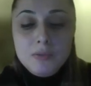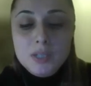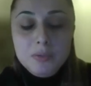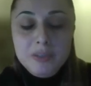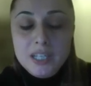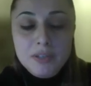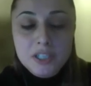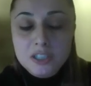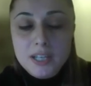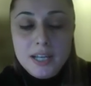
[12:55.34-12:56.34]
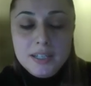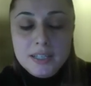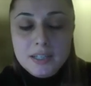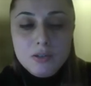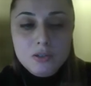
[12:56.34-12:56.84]
Where we arrange the data
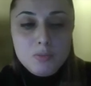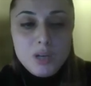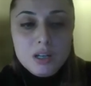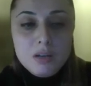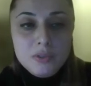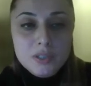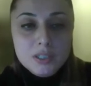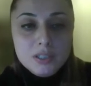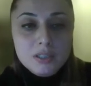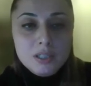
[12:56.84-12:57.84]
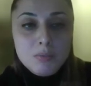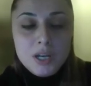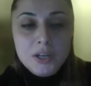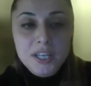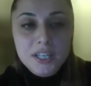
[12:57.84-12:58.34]
as an order by conference
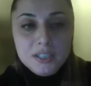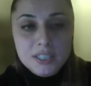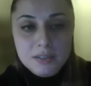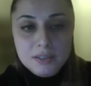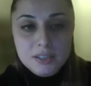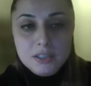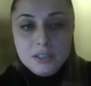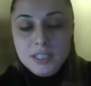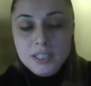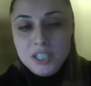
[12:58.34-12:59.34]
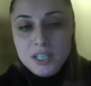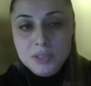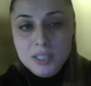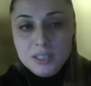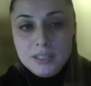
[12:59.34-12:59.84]
by year tensor. Each
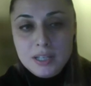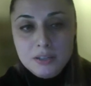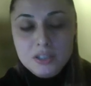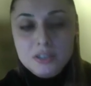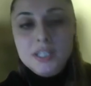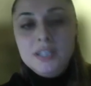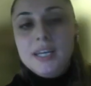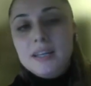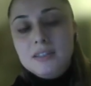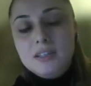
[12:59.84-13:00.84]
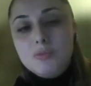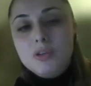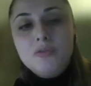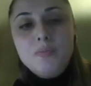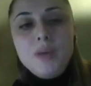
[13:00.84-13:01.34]
entry in the tensor indicates the number
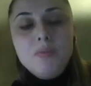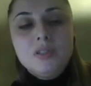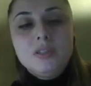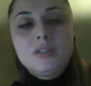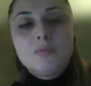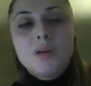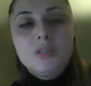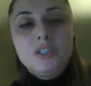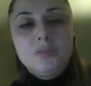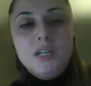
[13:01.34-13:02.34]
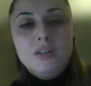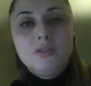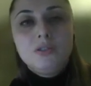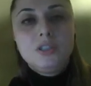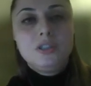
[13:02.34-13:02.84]
of papers published by an
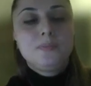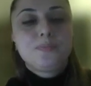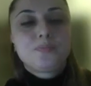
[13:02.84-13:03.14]
author